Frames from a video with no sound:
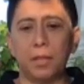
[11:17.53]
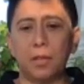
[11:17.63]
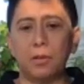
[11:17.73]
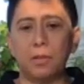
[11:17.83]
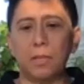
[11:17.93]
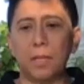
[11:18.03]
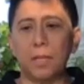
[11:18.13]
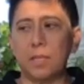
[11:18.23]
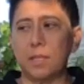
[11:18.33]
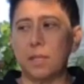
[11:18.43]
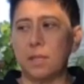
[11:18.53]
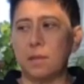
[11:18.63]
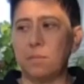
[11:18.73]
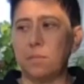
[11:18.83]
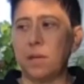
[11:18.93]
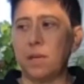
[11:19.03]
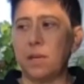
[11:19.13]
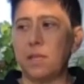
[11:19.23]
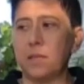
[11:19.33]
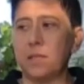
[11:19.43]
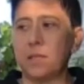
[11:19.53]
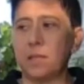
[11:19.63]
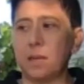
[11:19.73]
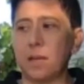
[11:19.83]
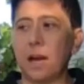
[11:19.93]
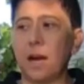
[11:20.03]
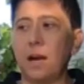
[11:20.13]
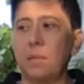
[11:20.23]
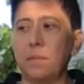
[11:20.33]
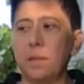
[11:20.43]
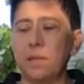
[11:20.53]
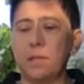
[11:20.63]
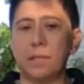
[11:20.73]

goodness and peace and calmness,